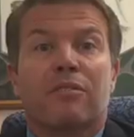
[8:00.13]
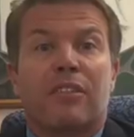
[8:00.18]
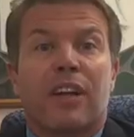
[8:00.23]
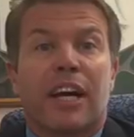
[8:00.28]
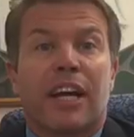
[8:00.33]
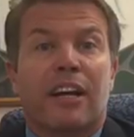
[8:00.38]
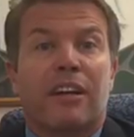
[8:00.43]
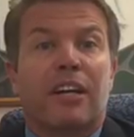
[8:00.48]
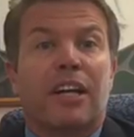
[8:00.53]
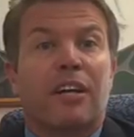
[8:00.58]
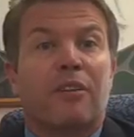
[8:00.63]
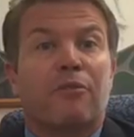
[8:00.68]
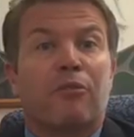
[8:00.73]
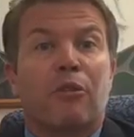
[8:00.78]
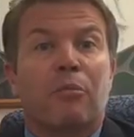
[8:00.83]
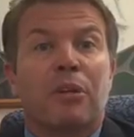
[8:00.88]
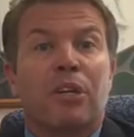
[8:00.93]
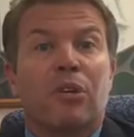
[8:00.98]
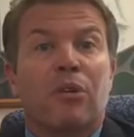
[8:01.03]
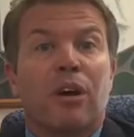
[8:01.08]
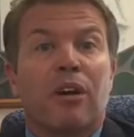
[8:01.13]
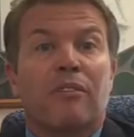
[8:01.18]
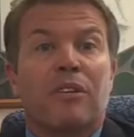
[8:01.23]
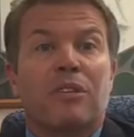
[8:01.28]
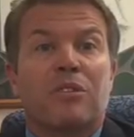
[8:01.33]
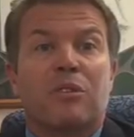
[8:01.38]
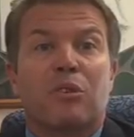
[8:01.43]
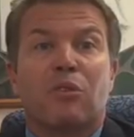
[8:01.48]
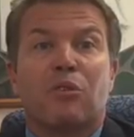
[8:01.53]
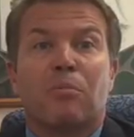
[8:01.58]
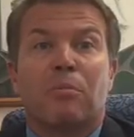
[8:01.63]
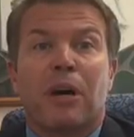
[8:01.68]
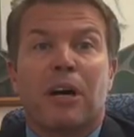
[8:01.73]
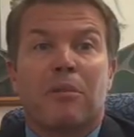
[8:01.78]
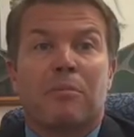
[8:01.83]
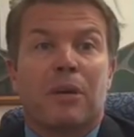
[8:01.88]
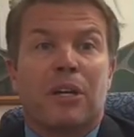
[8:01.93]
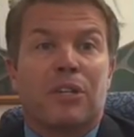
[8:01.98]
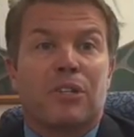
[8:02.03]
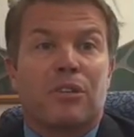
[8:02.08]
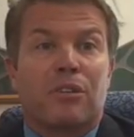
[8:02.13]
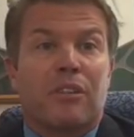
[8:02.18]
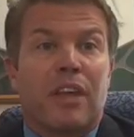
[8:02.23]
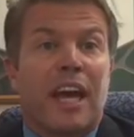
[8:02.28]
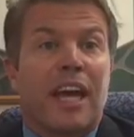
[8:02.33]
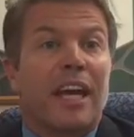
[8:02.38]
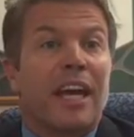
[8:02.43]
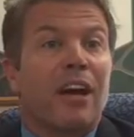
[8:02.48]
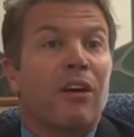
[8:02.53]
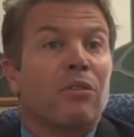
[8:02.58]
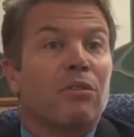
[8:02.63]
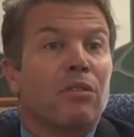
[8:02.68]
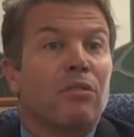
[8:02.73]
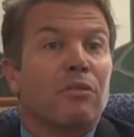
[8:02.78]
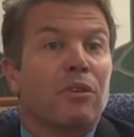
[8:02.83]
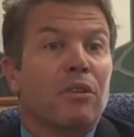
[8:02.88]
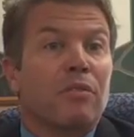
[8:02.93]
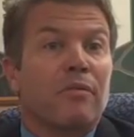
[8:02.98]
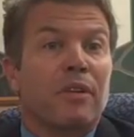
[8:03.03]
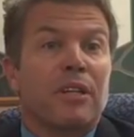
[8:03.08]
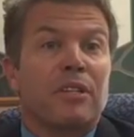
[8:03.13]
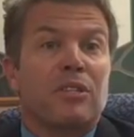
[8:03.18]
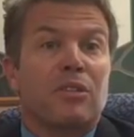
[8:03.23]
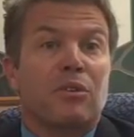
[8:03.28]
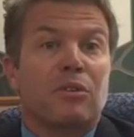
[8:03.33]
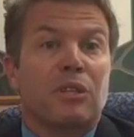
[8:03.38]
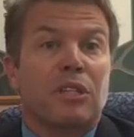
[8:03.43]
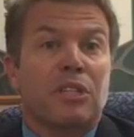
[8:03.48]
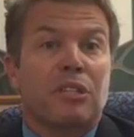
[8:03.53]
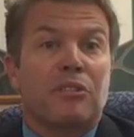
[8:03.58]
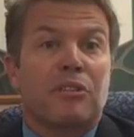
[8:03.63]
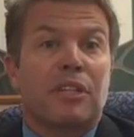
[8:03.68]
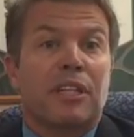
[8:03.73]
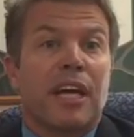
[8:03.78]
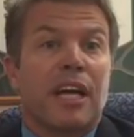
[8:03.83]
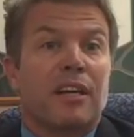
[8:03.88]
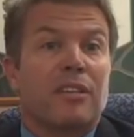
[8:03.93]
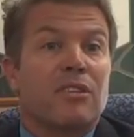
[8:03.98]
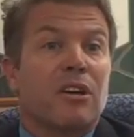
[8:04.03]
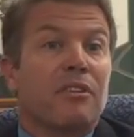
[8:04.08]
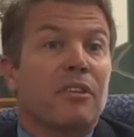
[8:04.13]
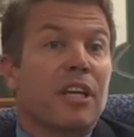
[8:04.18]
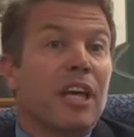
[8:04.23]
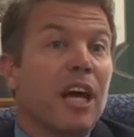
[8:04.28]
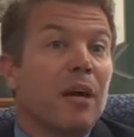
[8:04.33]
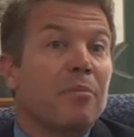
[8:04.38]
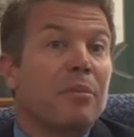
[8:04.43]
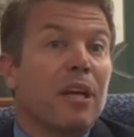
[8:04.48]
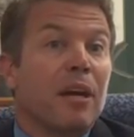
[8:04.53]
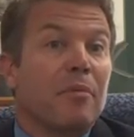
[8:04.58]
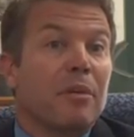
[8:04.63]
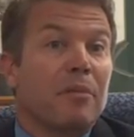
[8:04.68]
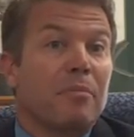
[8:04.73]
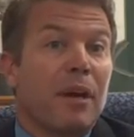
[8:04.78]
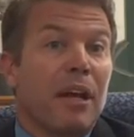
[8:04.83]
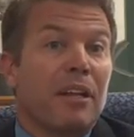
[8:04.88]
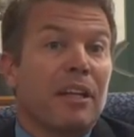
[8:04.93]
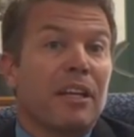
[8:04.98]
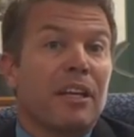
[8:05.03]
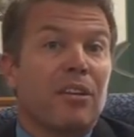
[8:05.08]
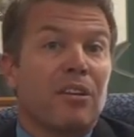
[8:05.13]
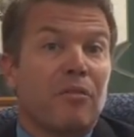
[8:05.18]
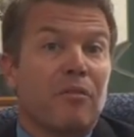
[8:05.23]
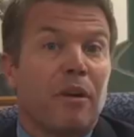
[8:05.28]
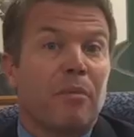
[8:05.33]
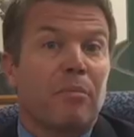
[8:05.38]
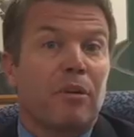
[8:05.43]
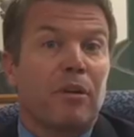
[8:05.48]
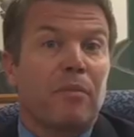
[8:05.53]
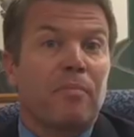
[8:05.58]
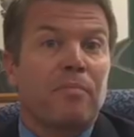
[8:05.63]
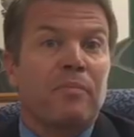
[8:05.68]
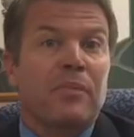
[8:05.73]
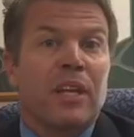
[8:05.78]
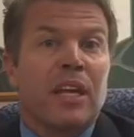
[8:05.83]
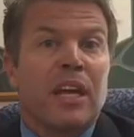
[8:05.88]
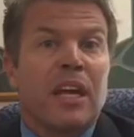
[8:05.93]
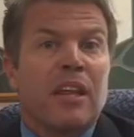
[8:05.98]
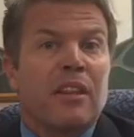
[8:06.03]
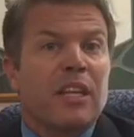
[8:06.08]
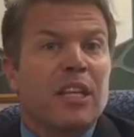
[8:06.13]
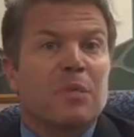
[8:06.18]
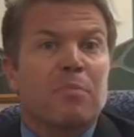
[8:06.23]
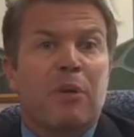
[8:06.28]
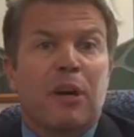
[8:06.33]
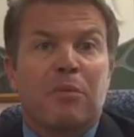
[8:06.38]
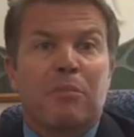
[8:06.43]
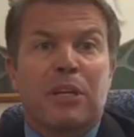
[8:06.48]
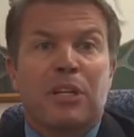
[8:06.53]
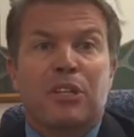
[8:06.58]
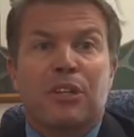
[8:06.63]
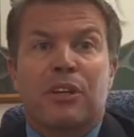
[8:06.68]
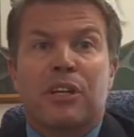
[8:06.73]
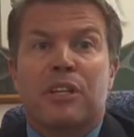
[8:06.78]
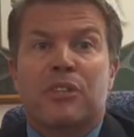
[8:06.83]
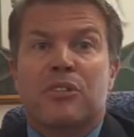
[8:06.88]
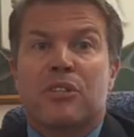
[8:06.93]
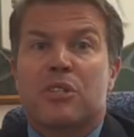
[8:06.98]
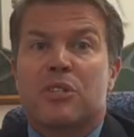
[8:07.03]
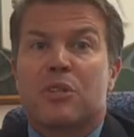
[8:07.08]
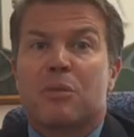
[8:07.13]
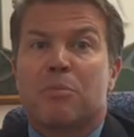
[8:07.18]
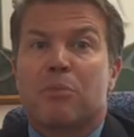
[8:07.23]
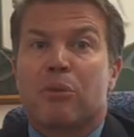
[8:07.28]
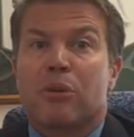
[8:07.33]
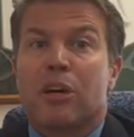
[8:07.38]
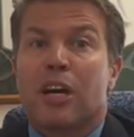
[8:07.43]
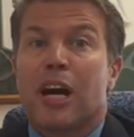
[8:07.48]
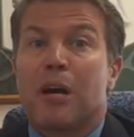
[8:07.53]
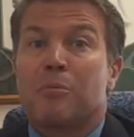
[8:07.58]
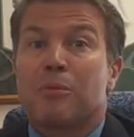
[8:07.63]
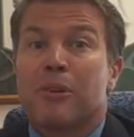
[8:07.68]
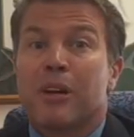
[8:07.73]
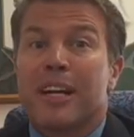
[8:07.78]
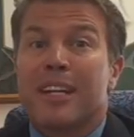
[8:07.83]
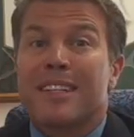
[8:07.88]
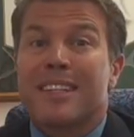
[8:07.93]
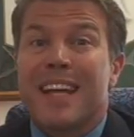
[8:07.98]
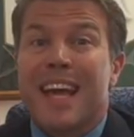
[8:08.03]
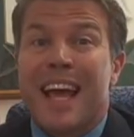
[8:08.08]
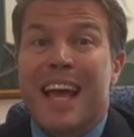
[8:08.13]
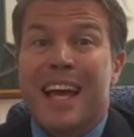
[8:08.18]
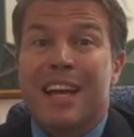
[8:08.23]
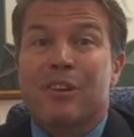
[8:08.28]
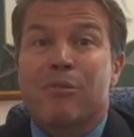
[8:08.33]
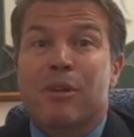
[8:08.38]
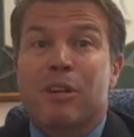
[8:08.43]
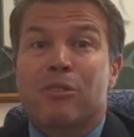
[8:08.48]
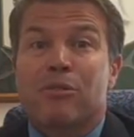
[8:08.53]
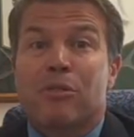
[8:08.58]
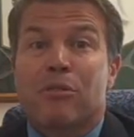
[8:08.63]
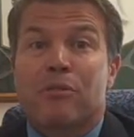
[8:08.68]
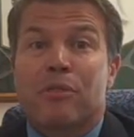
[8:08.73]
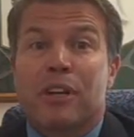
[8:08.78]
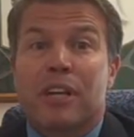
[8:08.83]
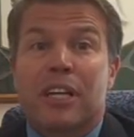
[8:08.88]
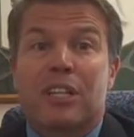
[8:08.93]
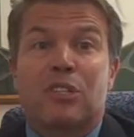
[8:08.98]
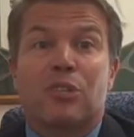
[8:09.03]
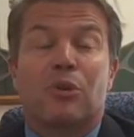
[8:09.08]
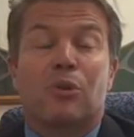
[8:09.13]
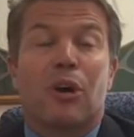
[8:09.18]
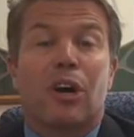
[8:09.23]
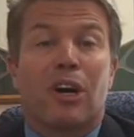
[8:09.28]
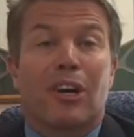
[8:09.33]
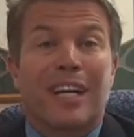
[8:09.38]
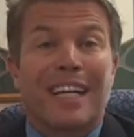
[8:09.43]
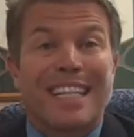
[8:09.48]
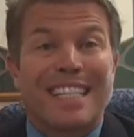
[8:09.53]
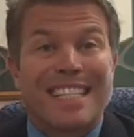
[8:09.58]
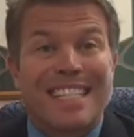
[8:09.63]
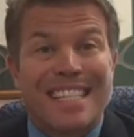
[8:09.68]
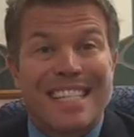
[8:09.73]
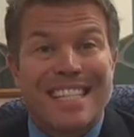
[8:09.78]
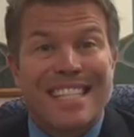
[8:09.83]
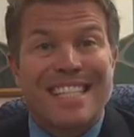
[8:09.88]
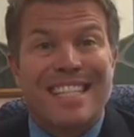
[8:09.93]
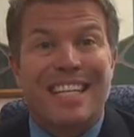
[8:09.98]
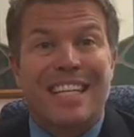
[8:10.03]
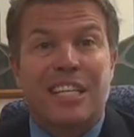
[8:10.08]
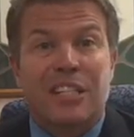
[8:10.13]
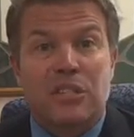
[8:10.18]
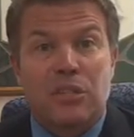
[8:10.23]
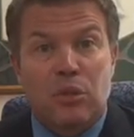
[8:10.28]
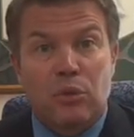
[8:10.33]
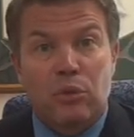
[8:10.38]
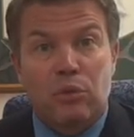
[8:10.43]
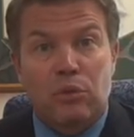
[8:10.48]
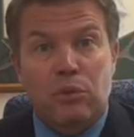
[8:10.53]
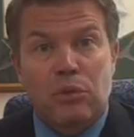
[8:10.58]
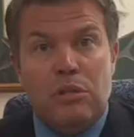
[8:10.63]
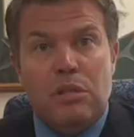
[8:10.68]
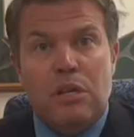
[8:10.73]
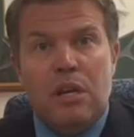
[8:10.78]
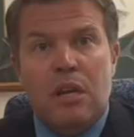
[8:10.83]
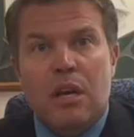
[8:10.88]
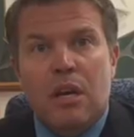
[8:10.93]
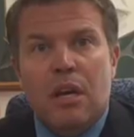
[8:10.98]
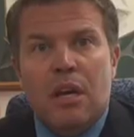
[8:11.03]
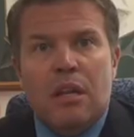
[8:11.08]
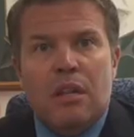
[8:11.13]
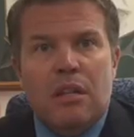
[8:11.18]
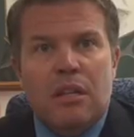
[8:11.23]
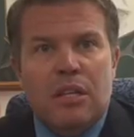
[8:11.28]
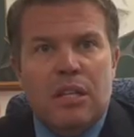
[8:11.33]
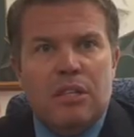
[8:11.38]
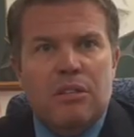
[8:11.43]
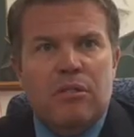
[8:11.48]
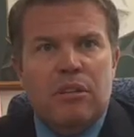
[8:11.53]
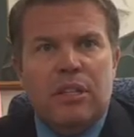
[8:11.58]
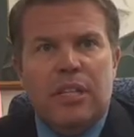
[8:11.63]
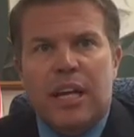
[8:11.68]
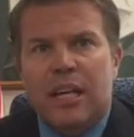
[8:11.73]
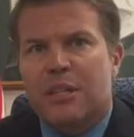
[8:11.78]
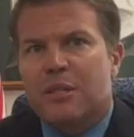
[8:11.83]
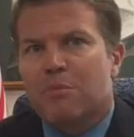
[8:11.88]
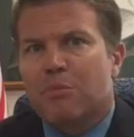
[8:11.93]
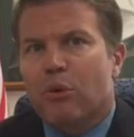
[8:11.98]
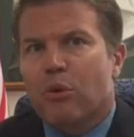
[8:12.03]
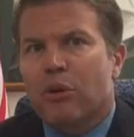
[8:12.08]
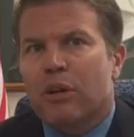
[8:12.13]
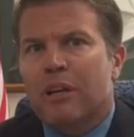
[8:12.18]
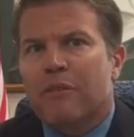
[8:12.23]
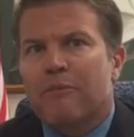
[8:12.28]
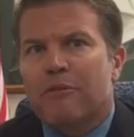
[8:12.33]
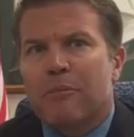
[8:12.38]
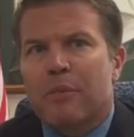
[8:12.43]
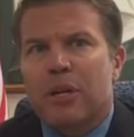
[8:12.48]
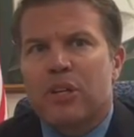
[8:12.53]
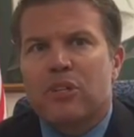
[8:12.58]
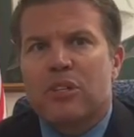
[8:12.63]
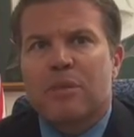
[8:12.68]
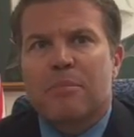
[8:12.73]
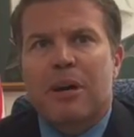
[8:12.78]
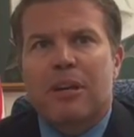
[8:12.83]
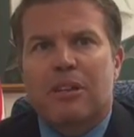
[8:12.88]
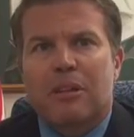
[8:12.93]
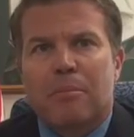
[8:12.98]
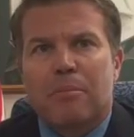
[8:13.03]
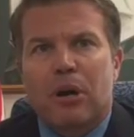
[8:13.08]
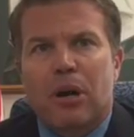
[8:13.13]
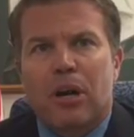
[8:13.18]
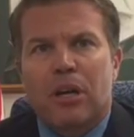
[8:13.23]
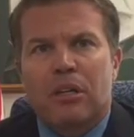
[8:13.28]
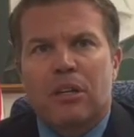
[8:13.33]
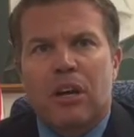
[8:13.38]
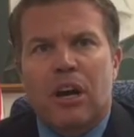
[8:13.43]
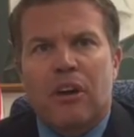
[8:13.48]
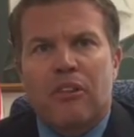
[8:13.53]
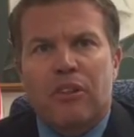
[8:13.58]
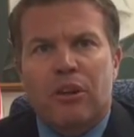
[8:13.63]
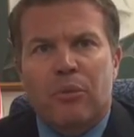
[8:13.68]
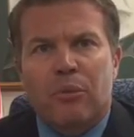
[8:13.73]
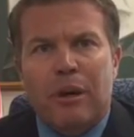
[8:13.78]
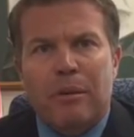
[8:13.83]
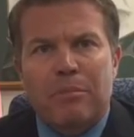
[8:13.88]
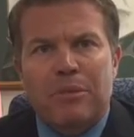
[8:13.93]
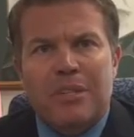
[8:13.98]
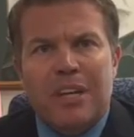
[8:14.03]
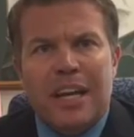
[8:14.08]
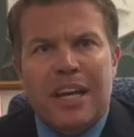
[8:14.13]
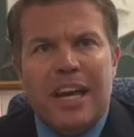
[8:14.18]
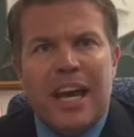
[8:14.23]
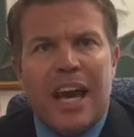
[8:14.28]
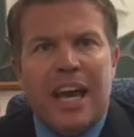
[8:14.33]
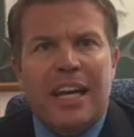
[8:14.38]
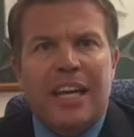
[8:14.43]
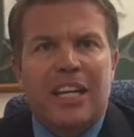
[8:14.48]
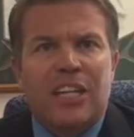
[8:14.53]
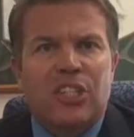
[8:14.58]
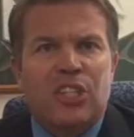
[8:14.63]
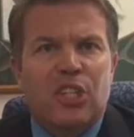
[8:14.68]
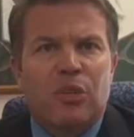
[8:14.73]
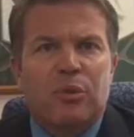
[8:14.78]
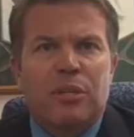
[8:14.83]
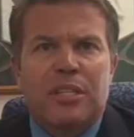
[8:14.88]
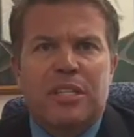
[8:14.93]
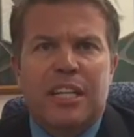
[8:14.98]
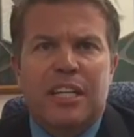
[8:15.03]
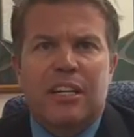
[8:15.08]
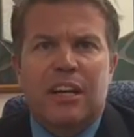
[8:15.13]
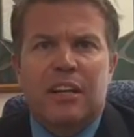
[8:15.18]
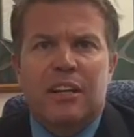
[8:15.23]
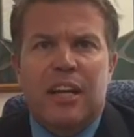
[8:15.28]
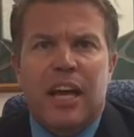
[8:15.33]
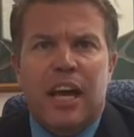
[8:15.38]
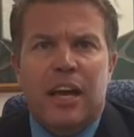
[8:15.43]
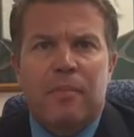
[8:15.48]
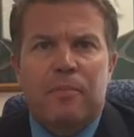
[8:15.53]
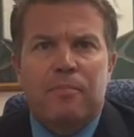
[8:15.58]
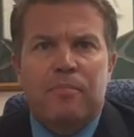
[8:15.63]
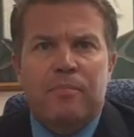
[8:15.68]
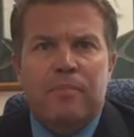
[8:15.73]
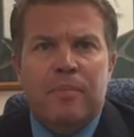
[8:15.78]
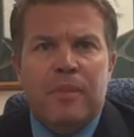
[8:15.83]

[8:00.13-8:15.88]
flyer informing you of a school bond measure that Elk Grove Unified School District has on the upcoming ballot in November. This bond measure is to support upgrades and retrofitting to our existing schools. The district has more information about the bond on their website at egusd.net.